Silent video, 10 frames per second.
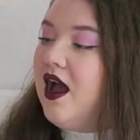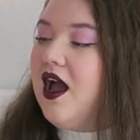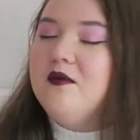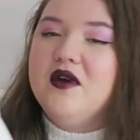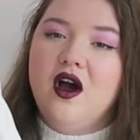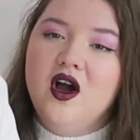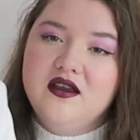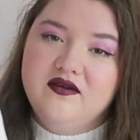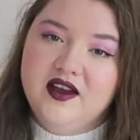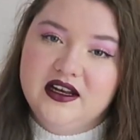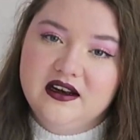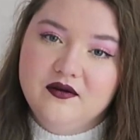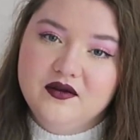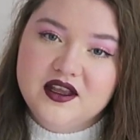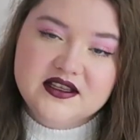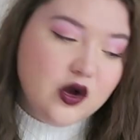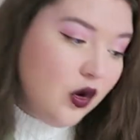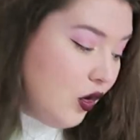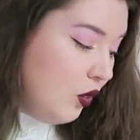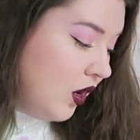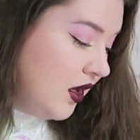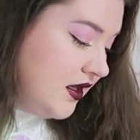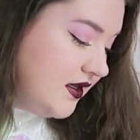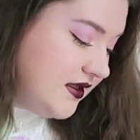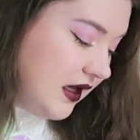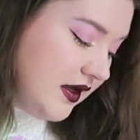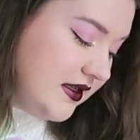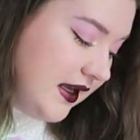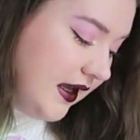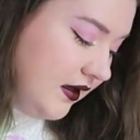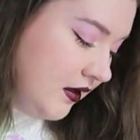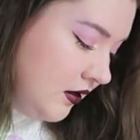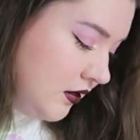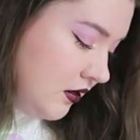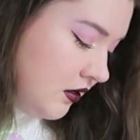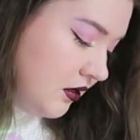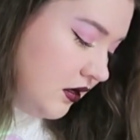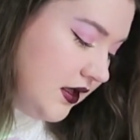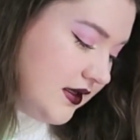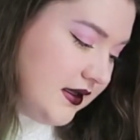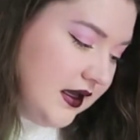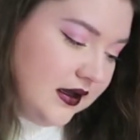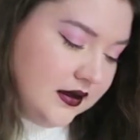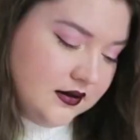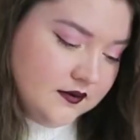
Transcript: Um, I fell in love with this. Oh, sizing. Let's see.